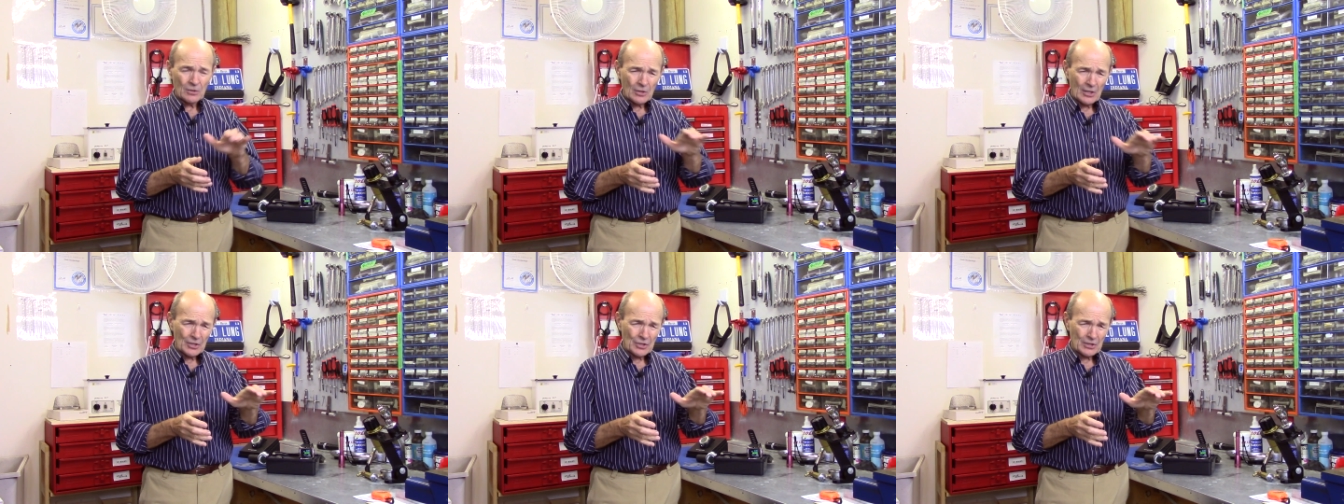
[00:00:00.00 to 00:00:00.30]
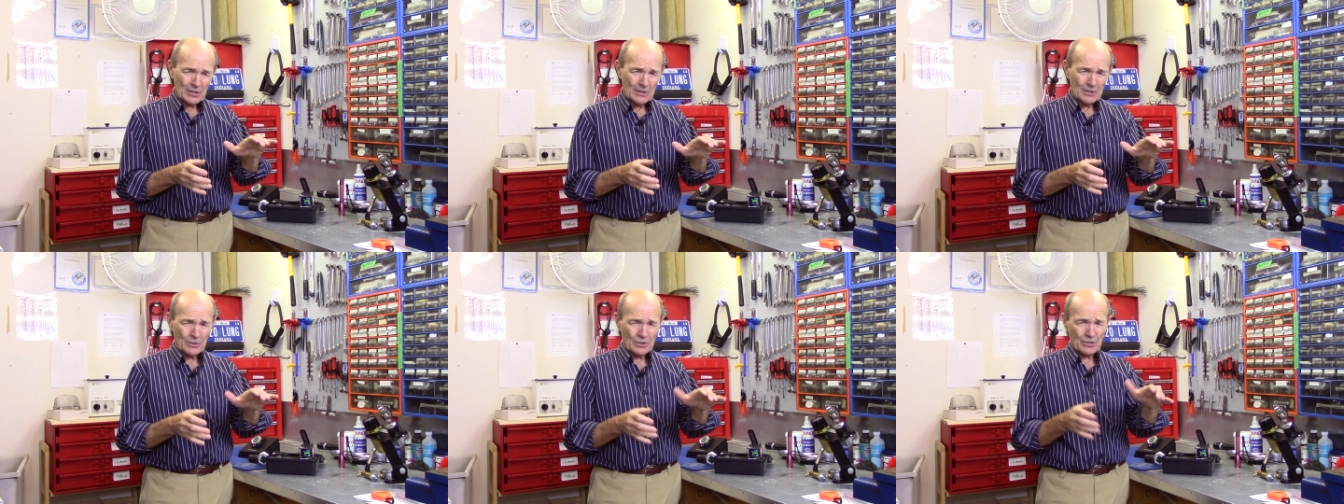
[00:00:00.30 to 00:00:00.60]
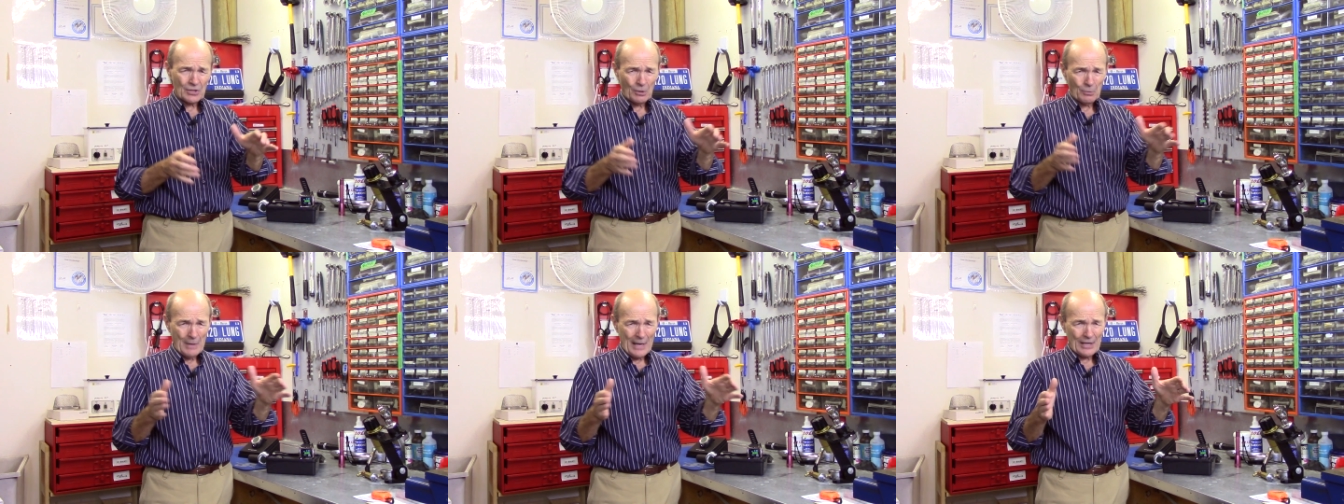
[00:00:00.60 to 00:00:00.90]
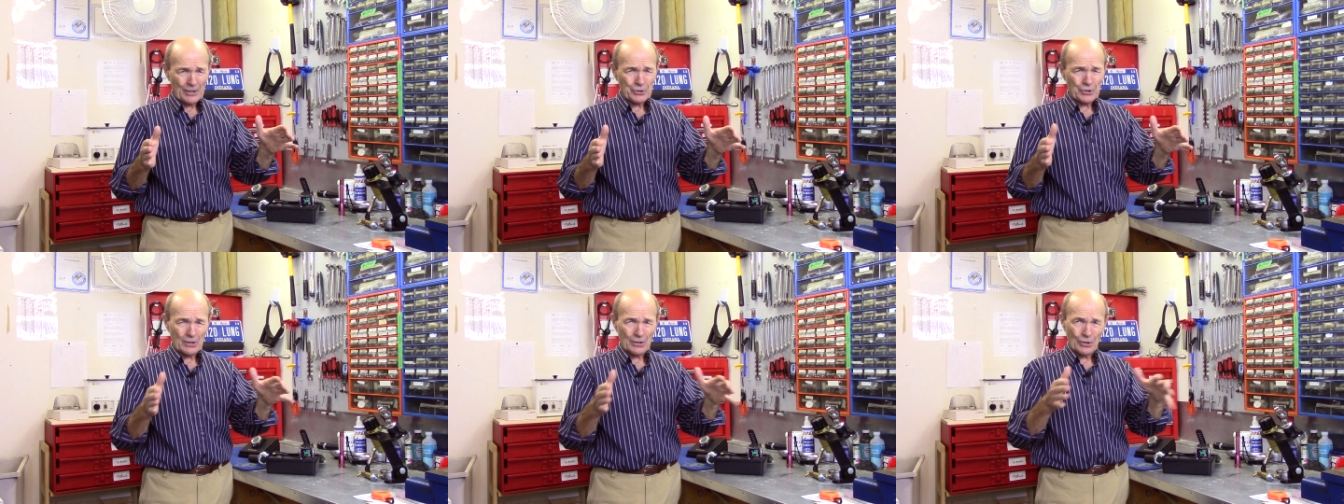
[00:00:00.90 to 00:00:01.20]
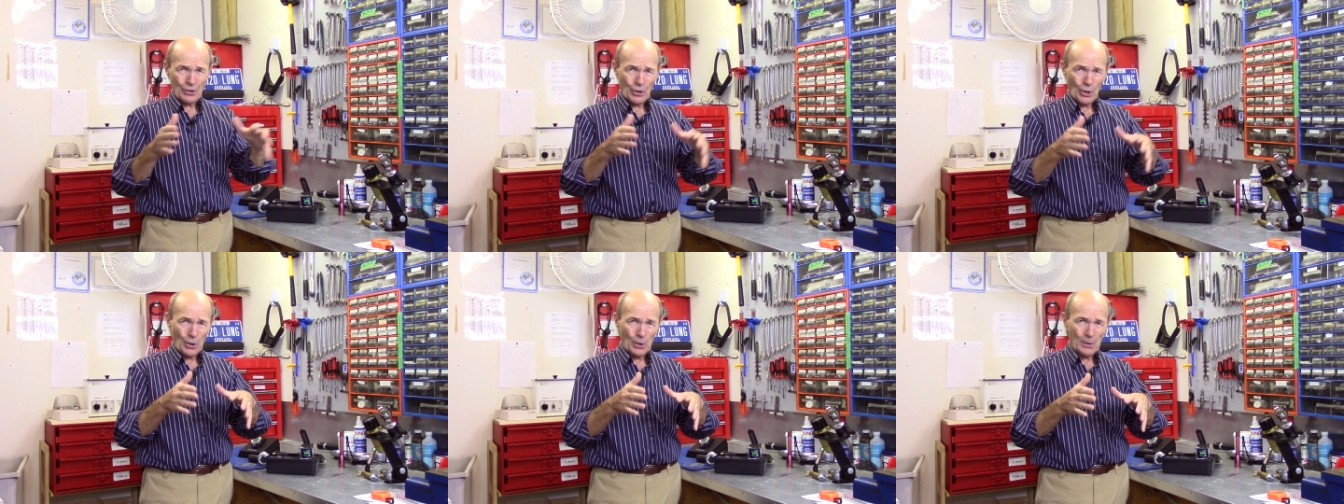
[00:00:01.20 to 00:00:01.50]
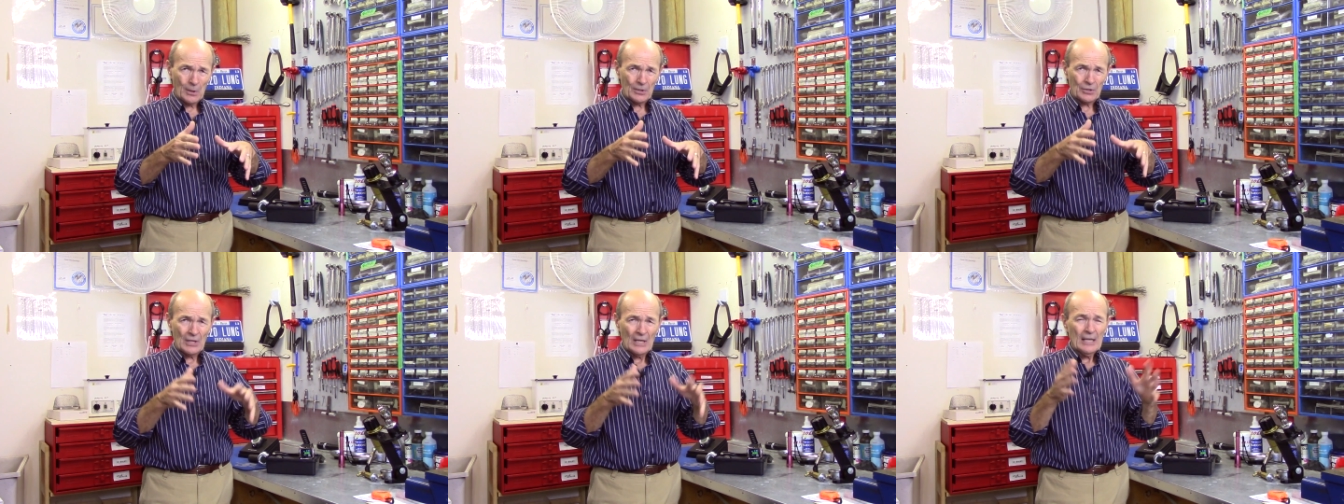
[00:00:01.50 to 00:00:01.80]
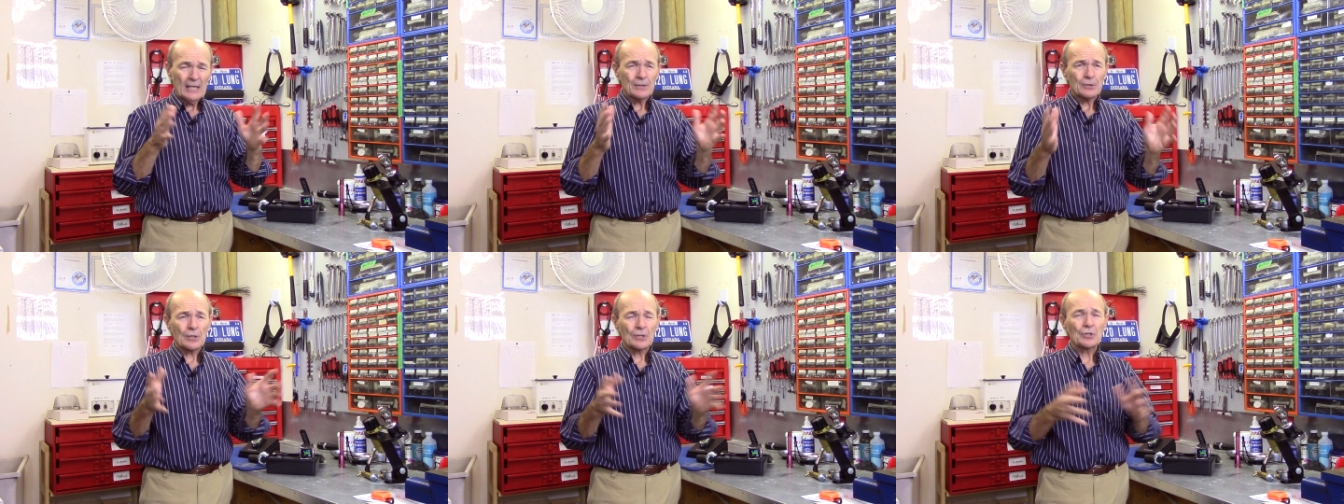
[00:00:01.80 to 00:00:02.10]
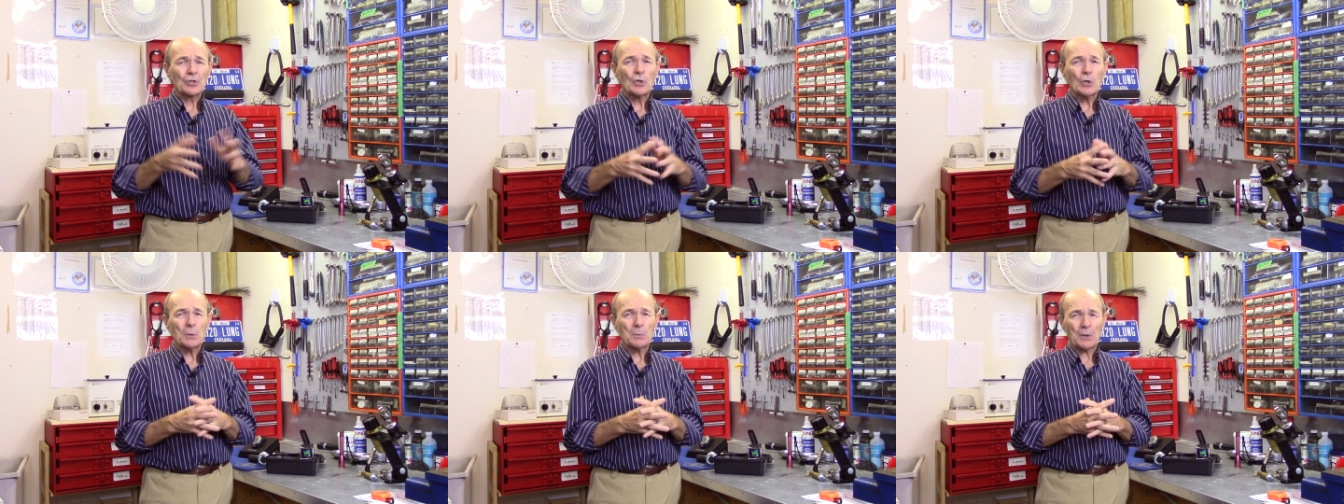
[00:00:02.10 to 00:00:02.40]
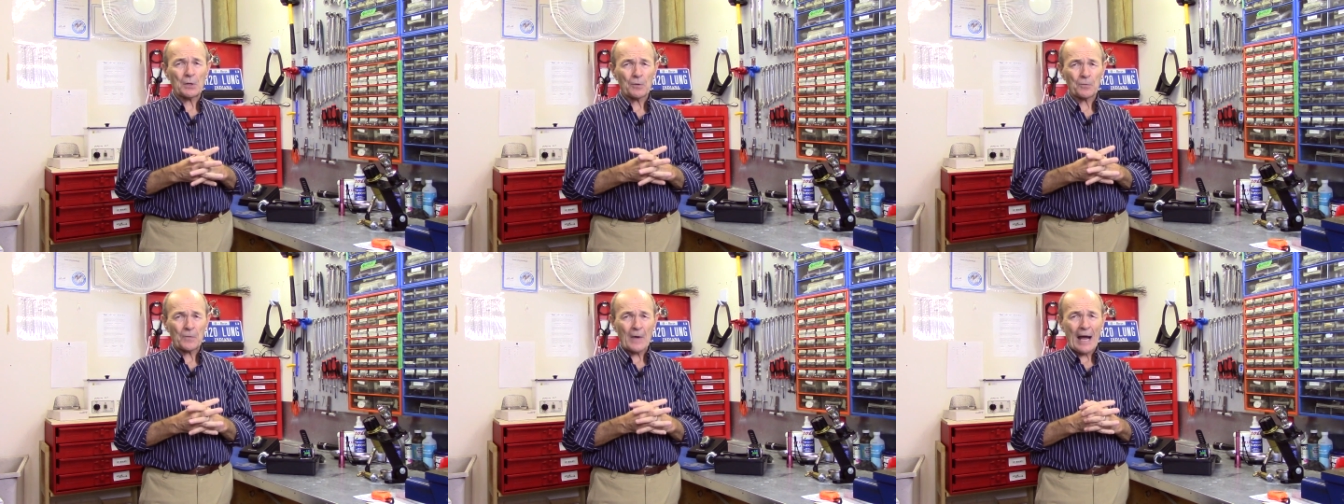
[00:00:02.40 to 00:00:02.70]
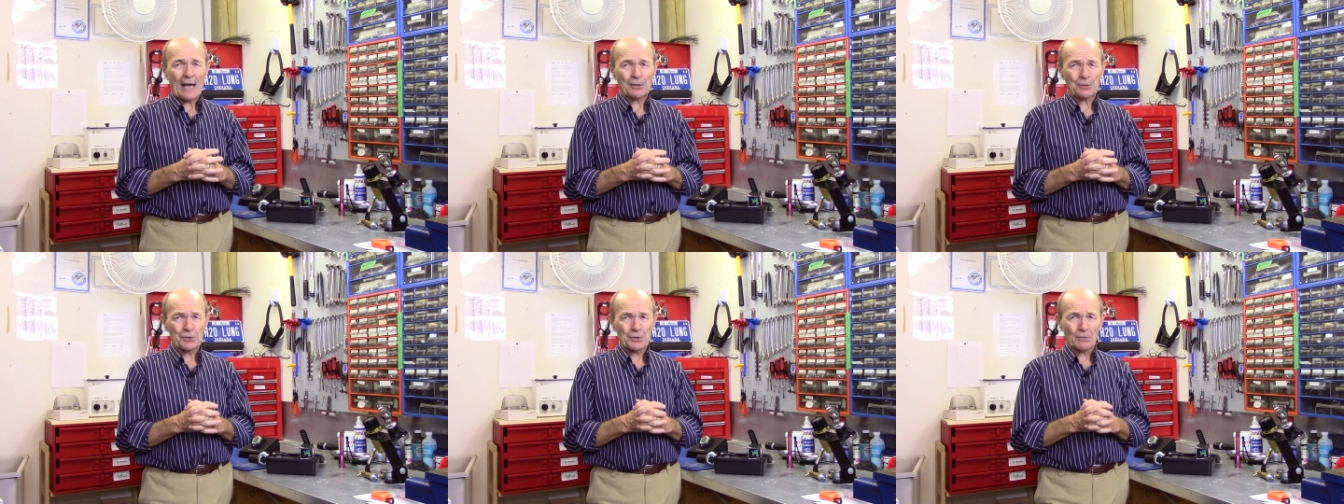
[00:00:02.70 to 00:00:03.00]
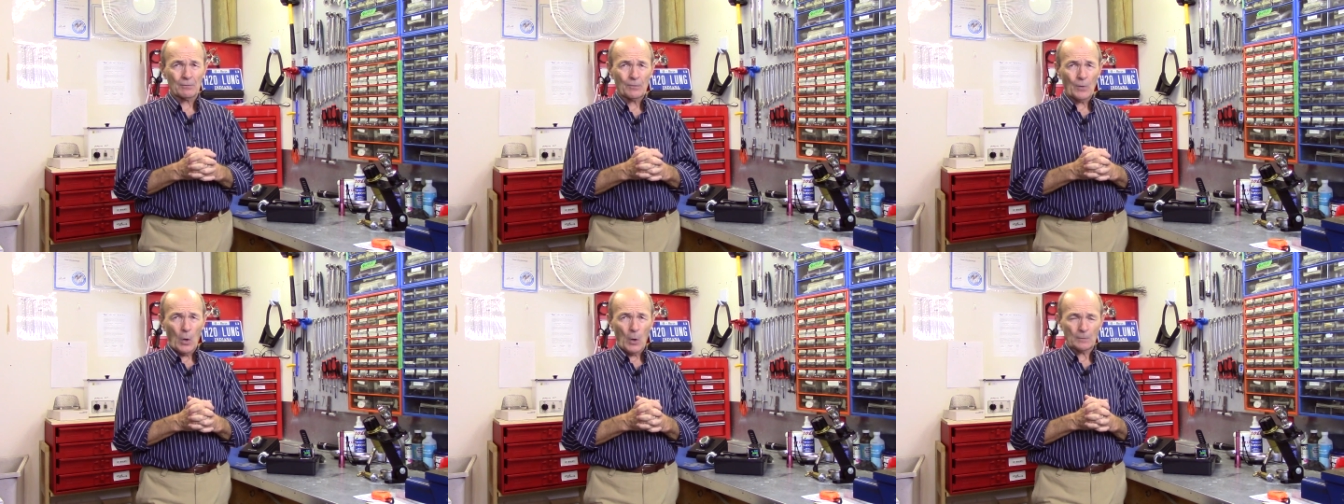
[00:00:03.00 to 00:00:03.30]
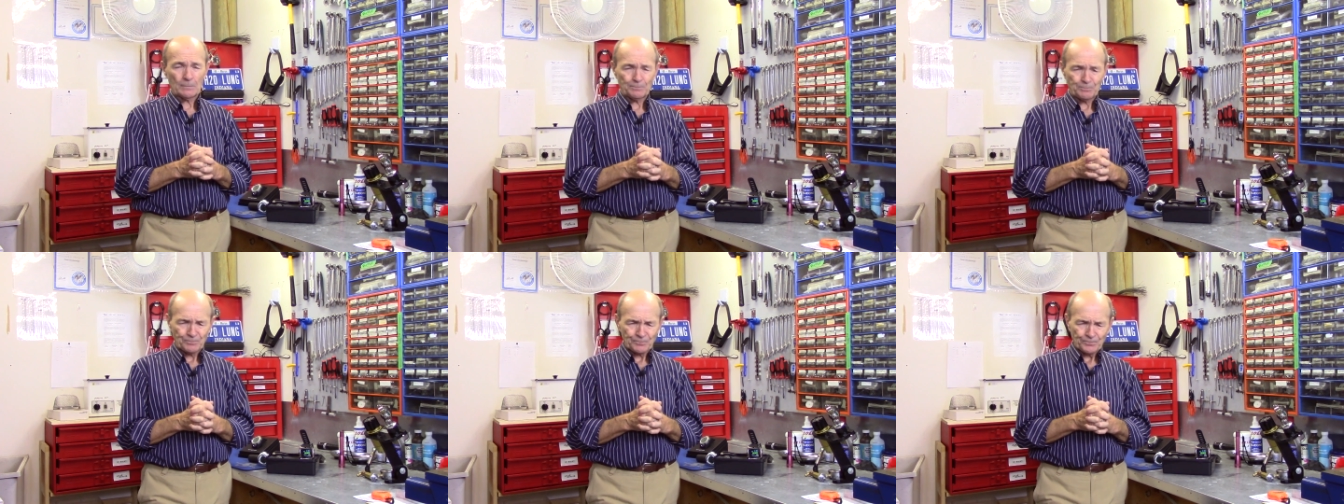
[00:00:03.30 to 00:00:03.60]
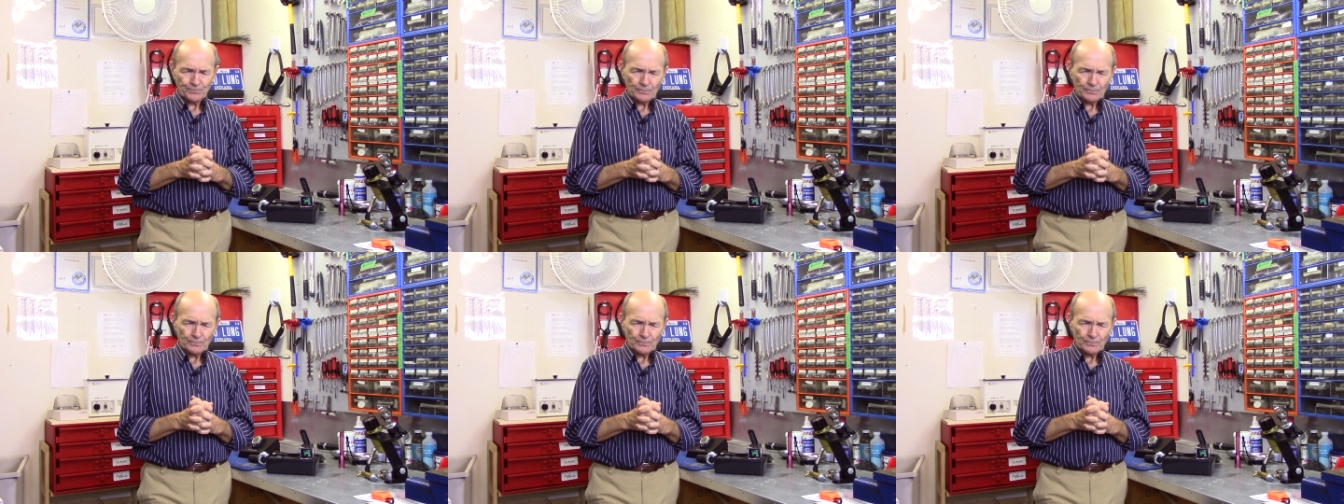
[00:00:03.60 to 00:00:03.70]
Distance, direction, currents, just too many factors involved.